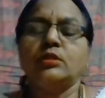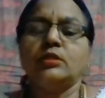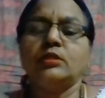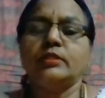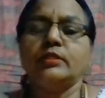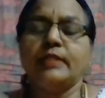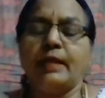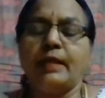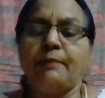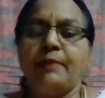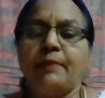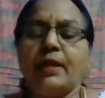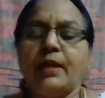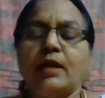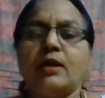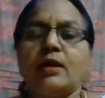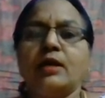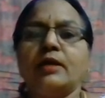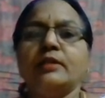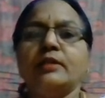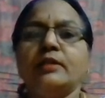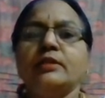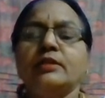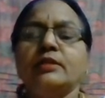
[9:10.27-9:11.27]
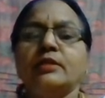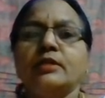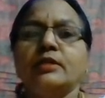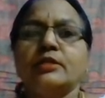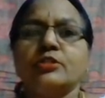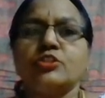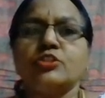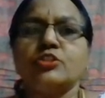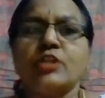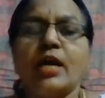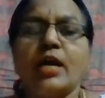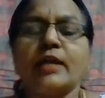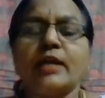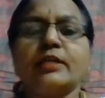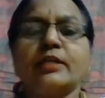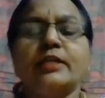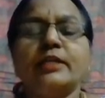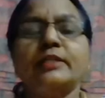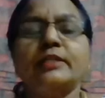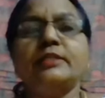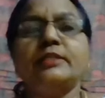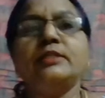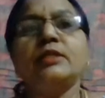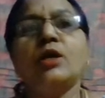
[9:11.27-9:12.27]
then Bihar,
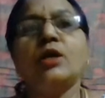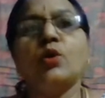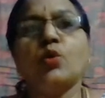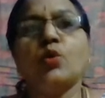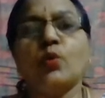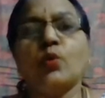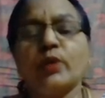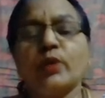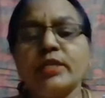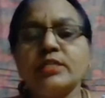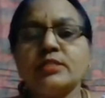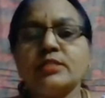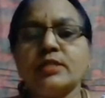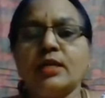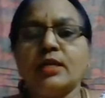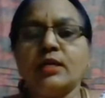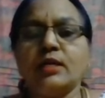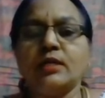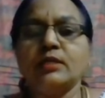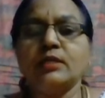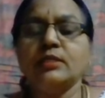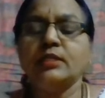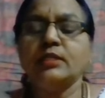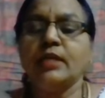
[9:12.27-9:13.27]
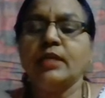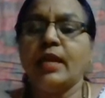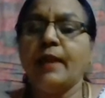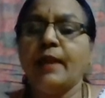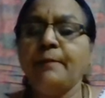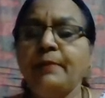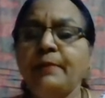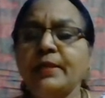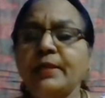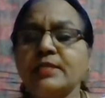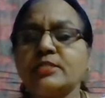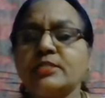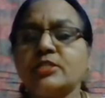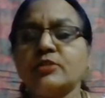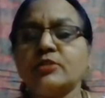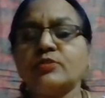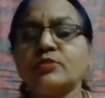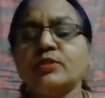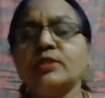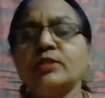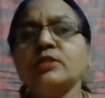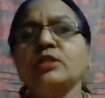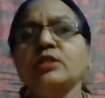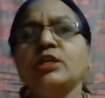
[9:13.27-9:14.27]
Jharkhand, Orissa, MP,
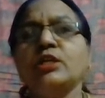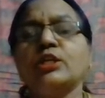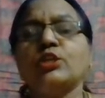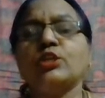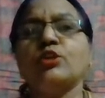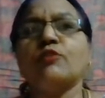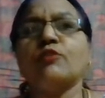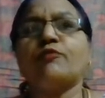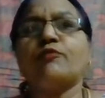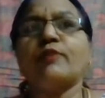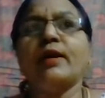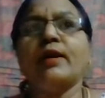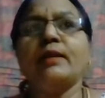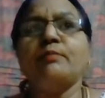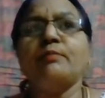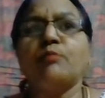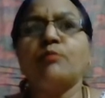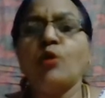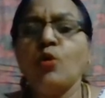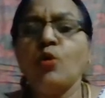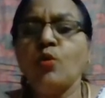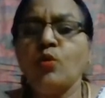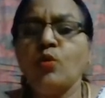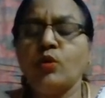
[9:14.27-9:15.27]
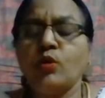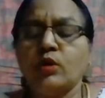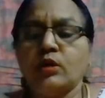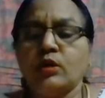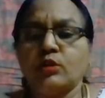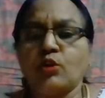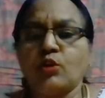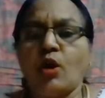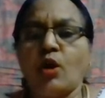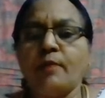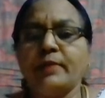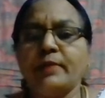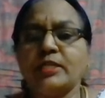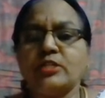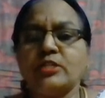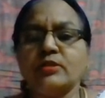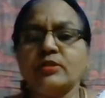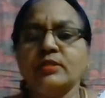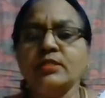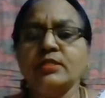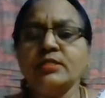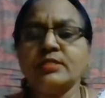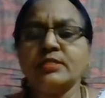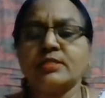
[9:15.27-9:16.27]
etc., you find more raw
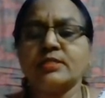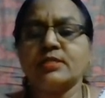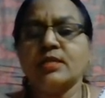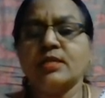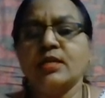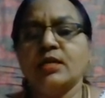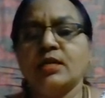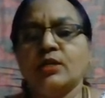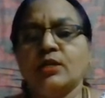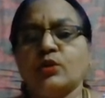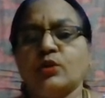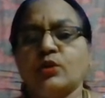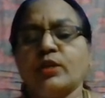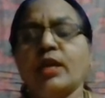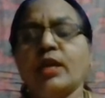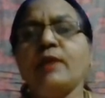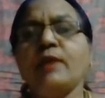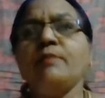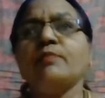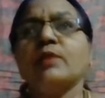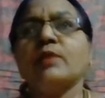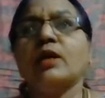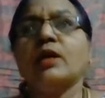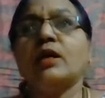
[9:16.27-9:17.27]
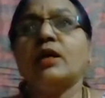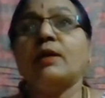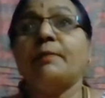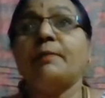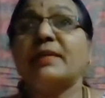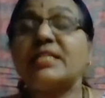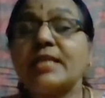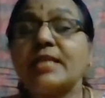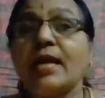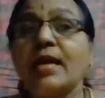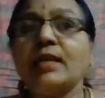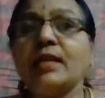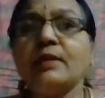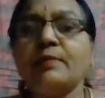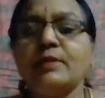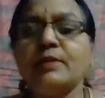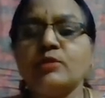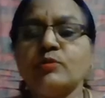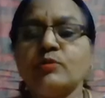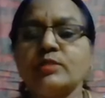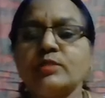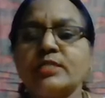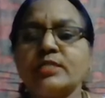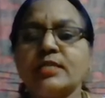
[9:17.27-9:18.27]
materials, okay, metallic
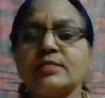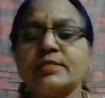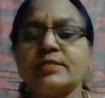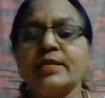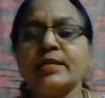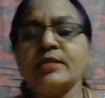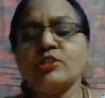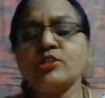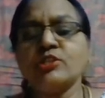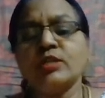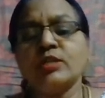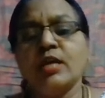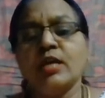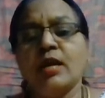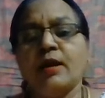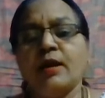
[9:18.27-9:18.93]
minerals as such,